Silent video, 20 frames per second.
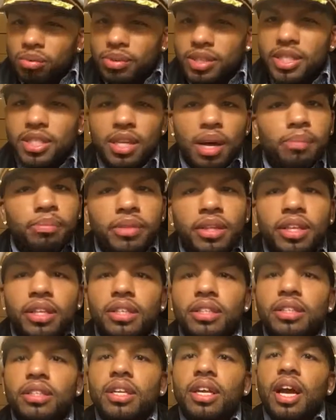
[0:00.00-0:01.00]
it was
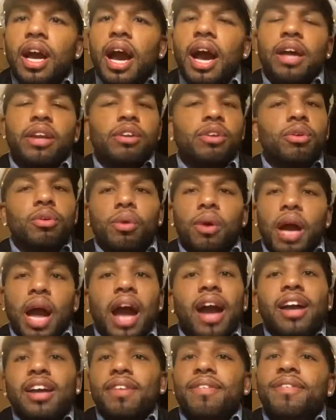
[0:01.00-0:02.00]
something. I knew it.
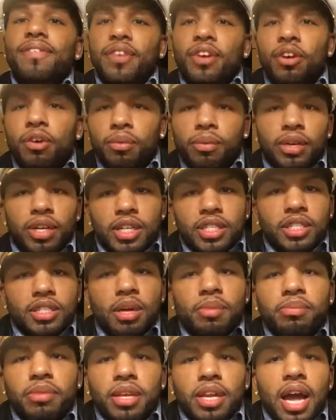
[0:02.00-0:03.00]
I can feel when there's
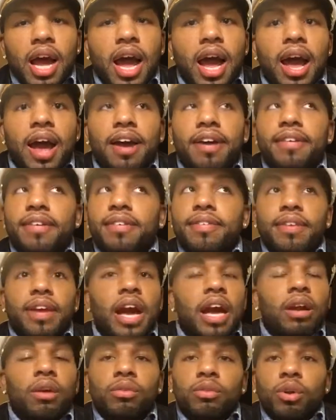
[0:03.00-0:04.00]
something. I
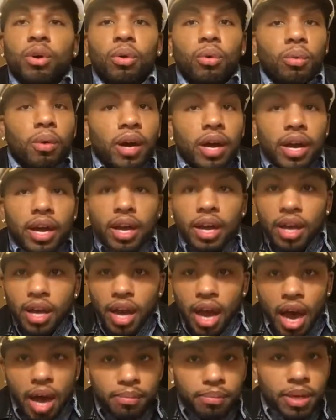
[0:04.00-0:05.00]
don't know what.
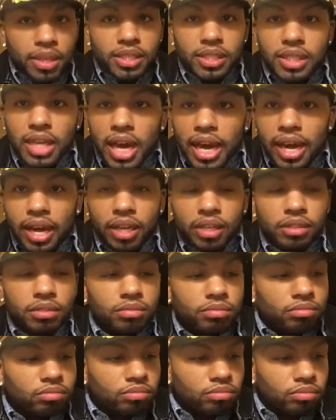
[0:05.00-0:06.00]
I must got,
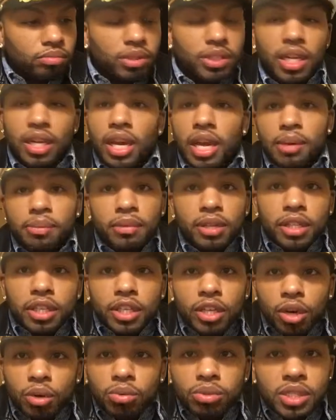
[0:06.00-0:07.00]
what's her name?
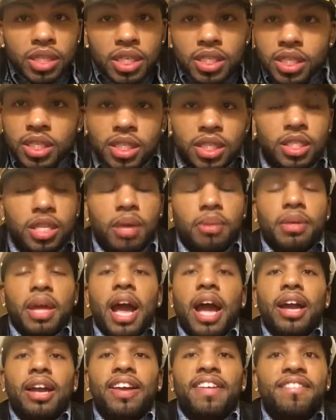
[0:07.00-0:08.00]
Cleo senses or something.
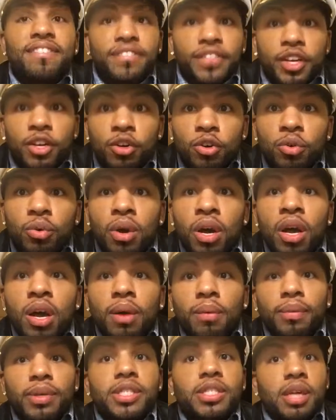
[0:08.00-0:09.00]
I can feel
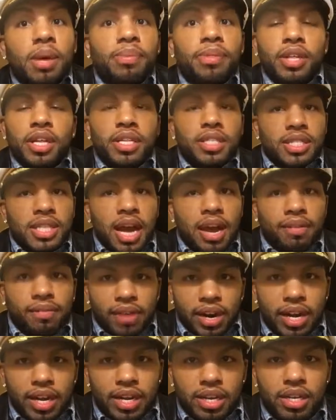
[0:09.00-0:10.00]
when something is not
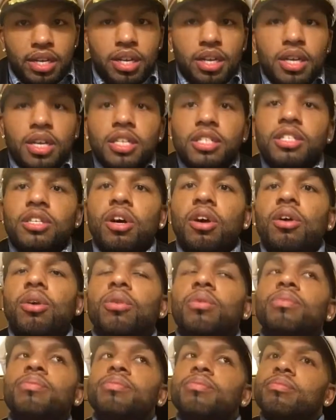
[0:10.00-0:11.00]
right. So,